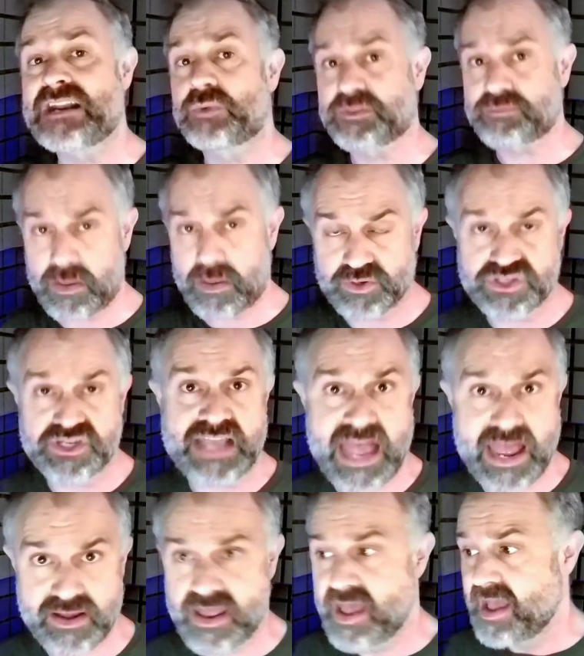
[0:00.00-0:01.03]
it was published
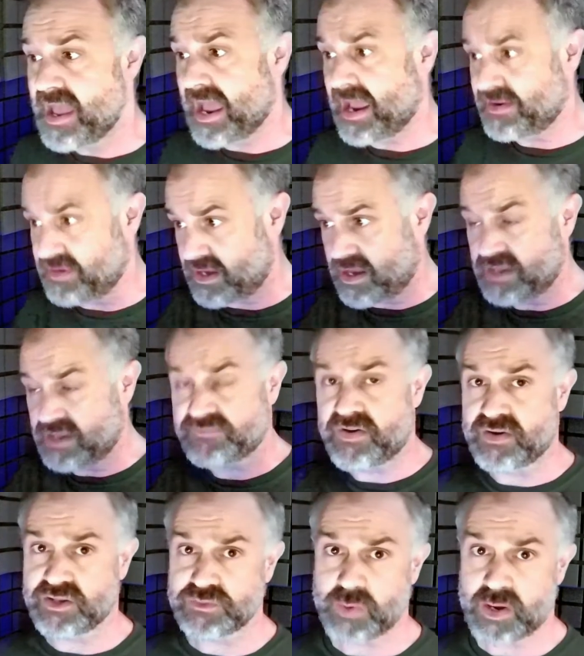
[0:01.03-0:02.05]
again and then has
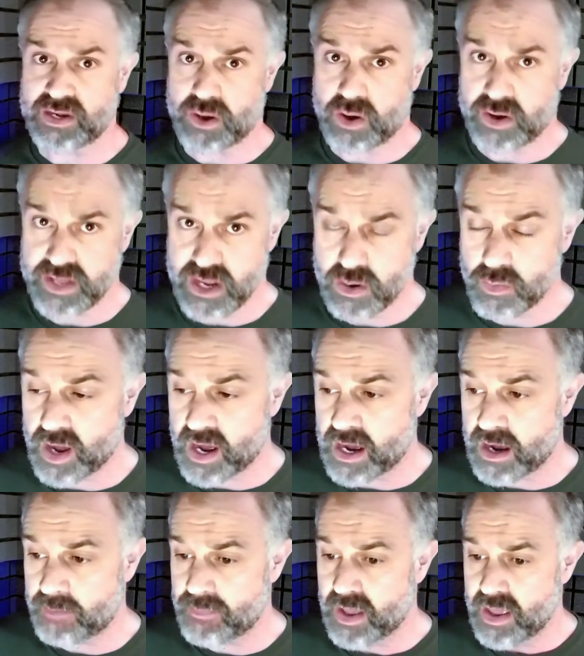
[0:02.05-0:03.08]
found its way to audio.
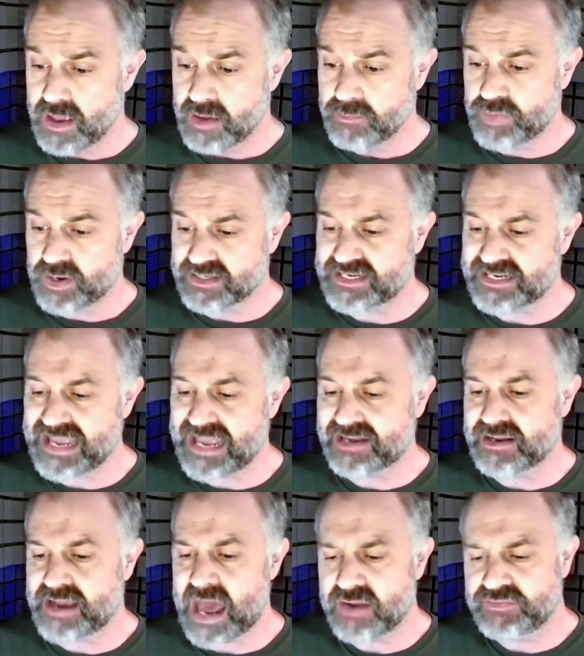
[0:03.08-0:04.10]
Um, but to get
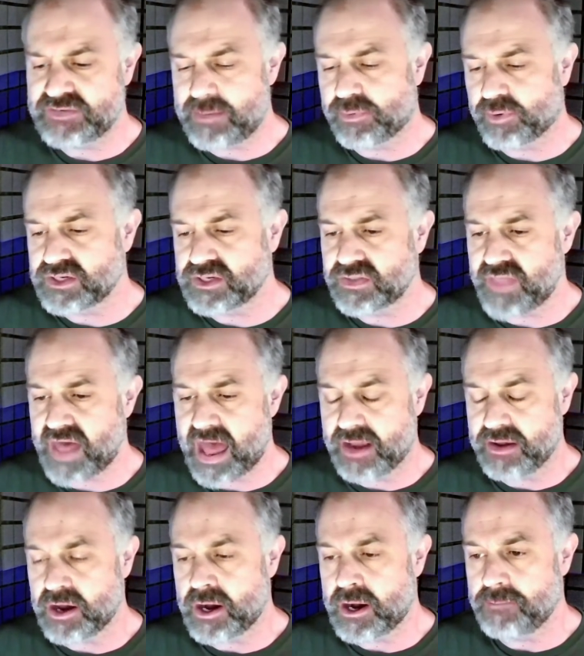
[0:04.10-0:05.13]
kind of deeper into that,
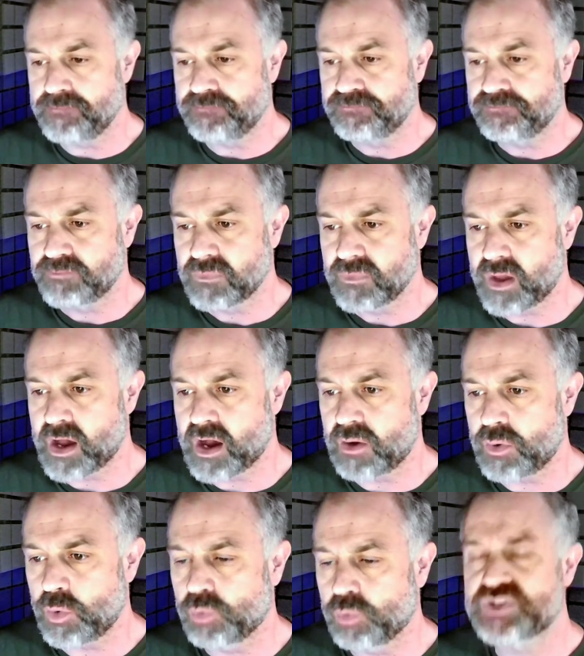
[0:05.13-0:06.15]
um, uh,
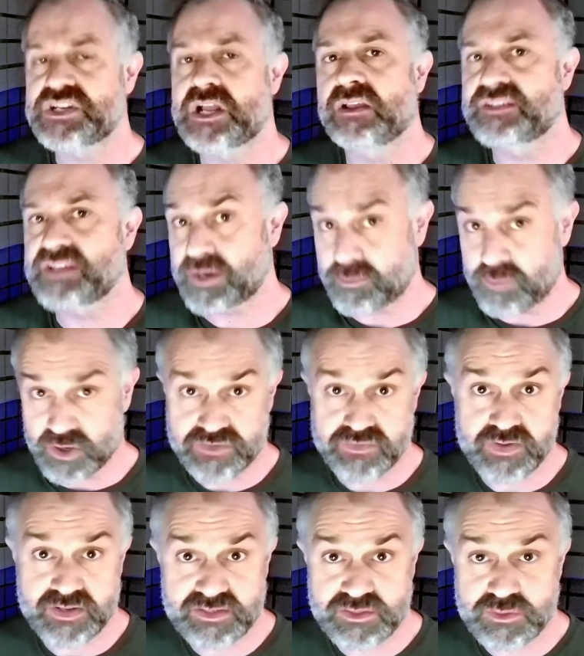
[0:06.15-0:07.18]
Ulrich Alexander
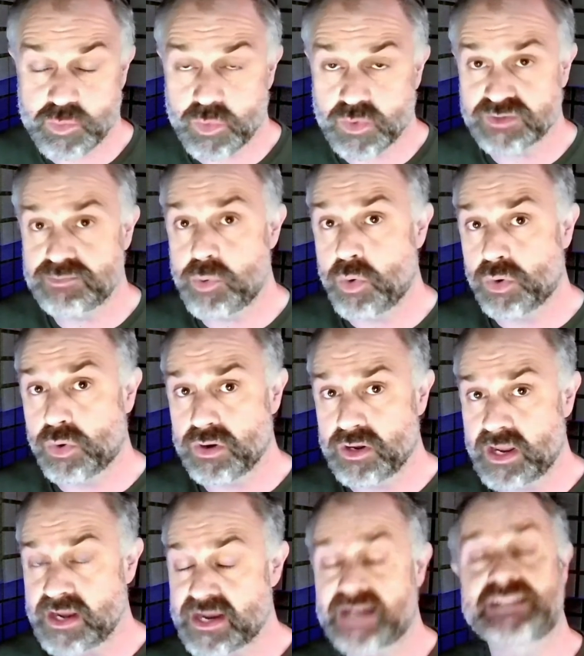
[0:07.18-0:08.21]
Boschwitz was born
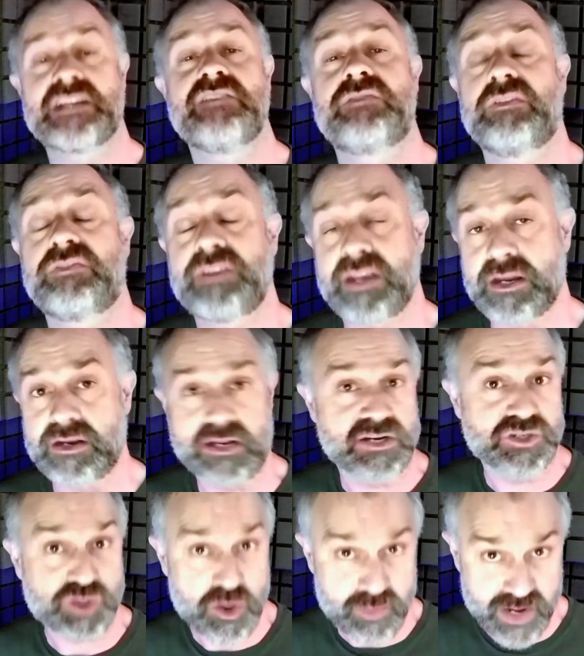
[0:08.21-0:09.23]
in 1915 in
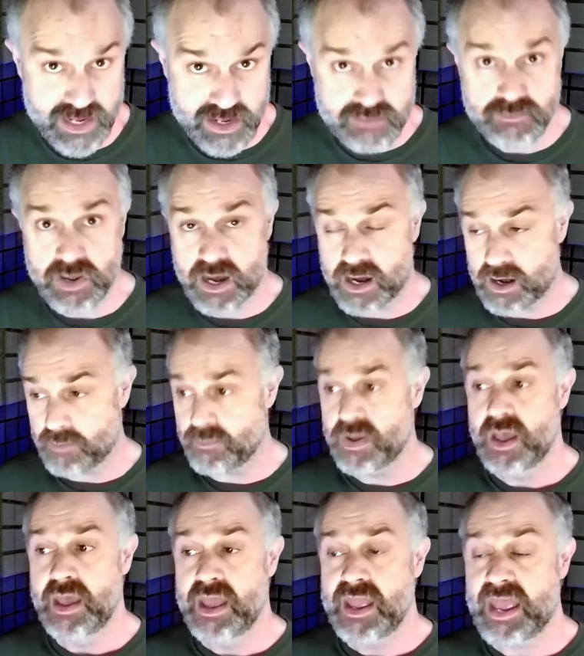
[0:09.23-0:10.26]
Germany, um,
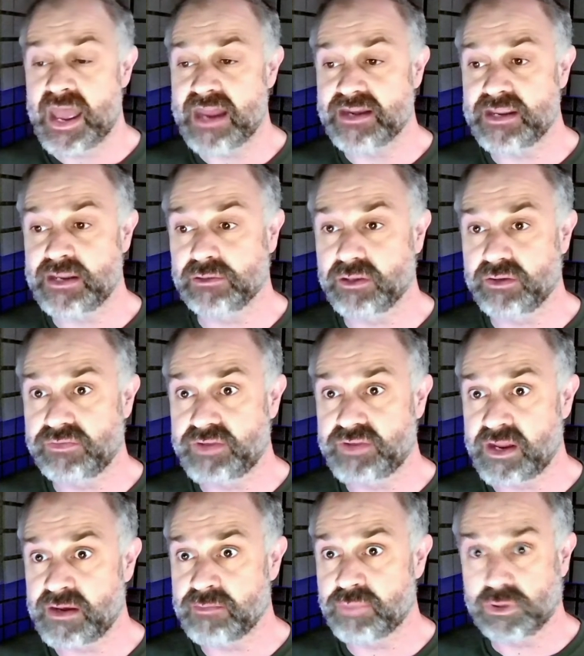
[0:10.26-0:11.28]
and he lived
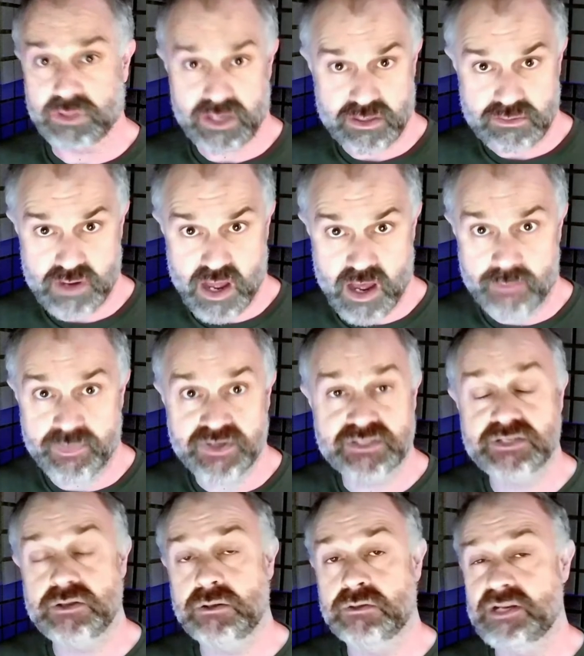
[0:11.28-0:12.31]
in Berlin up
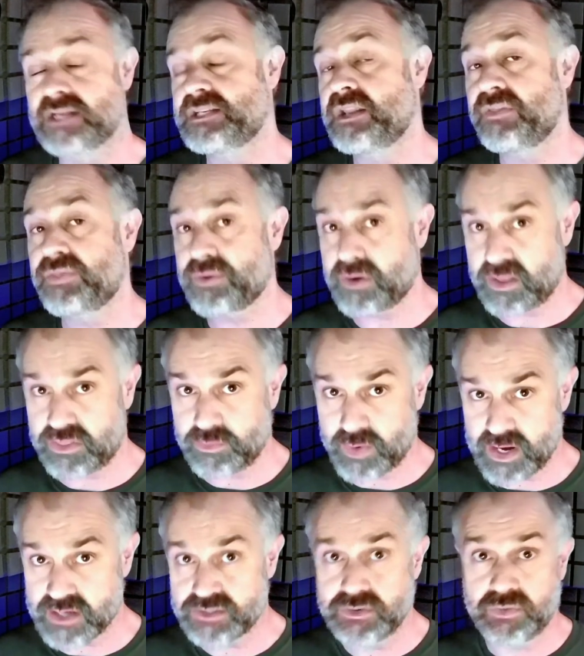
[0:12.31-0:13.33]
until
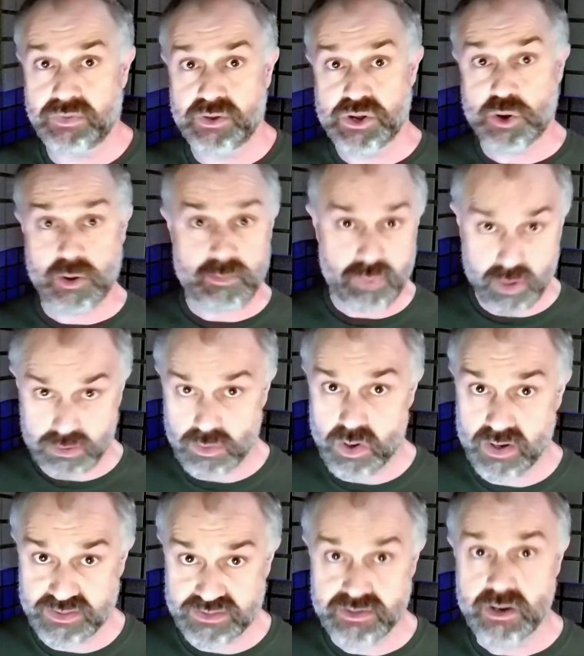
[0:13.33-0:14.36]
1933, until the Nuremberg
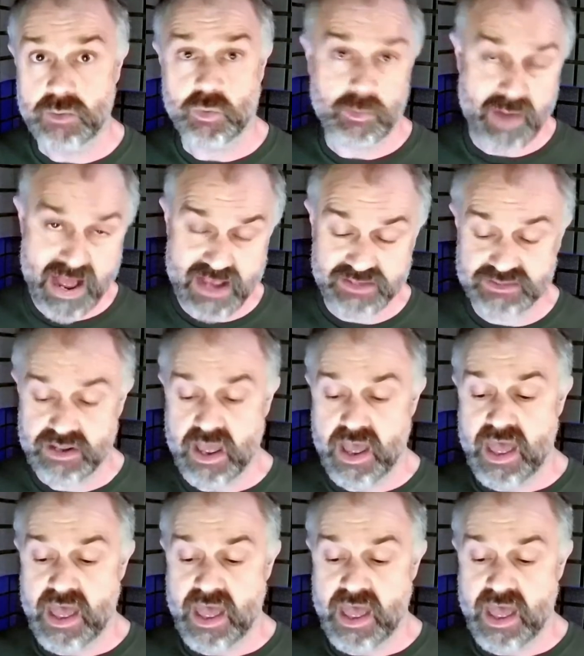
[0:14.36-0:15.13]
laws were passed.